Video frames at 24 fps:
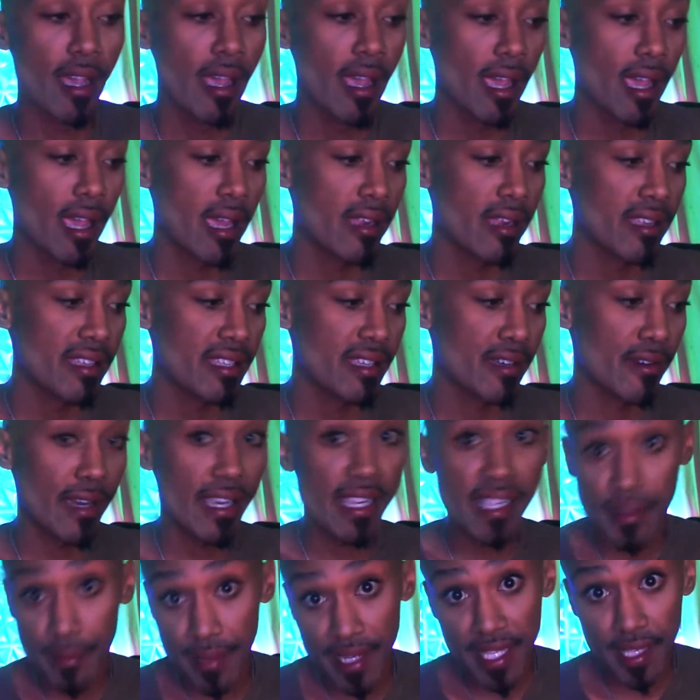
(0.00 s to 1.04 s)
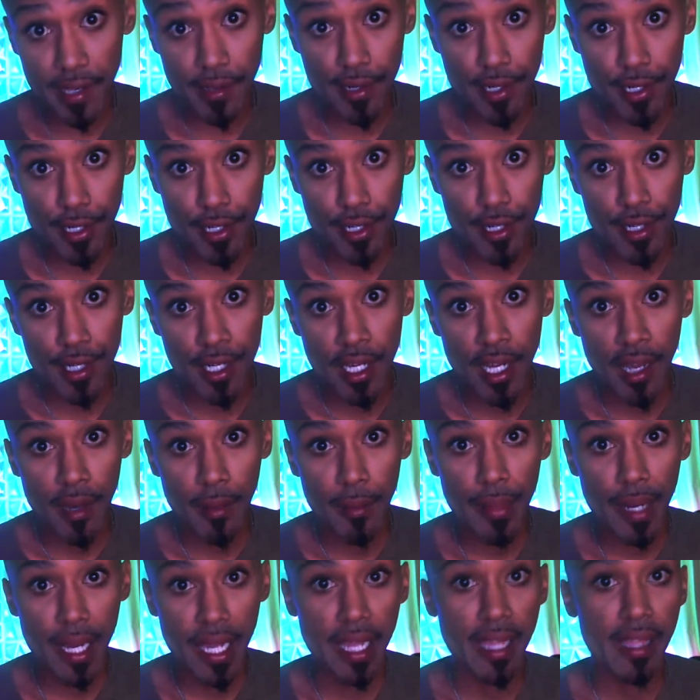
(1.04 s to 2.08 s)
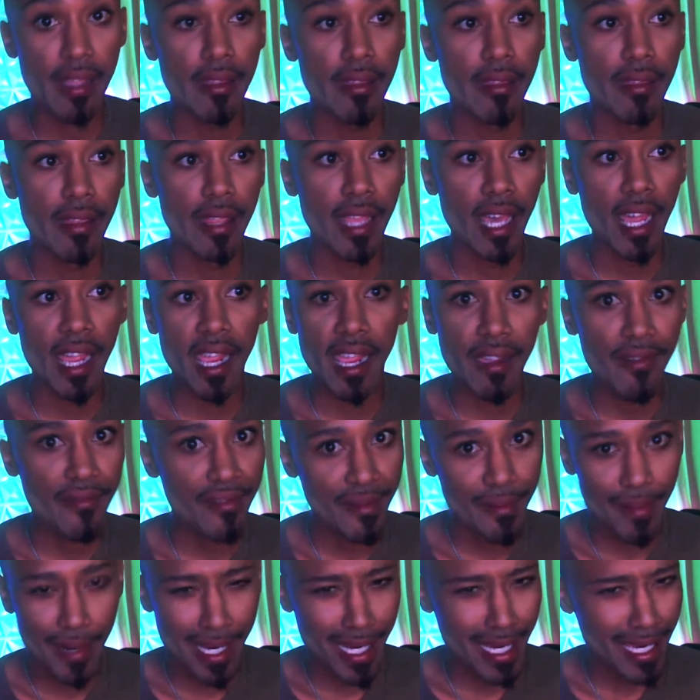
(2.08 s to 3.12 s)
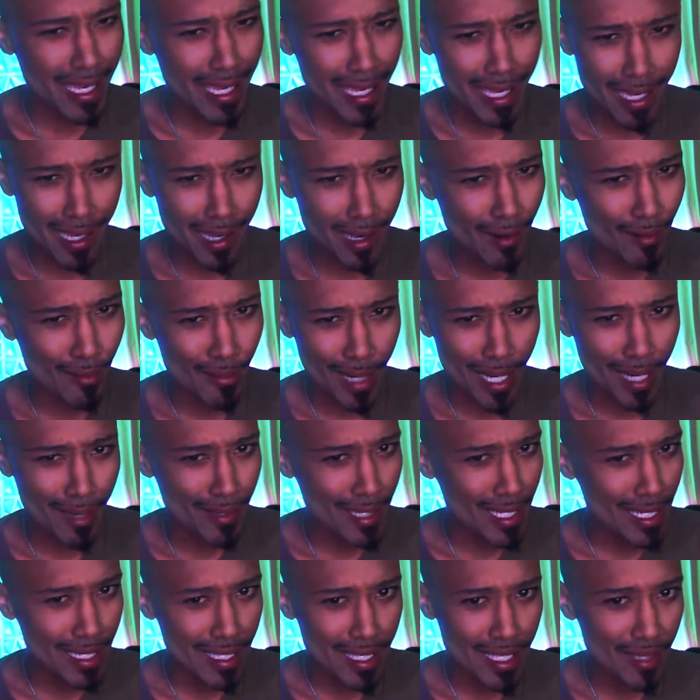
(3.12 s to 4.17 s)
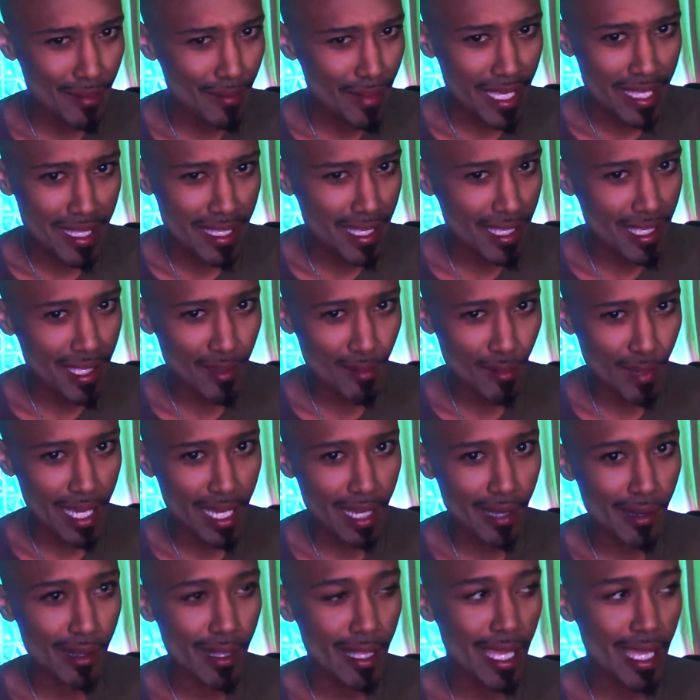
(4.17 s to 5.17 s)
and it's great to be social, but not everybody around us means us well.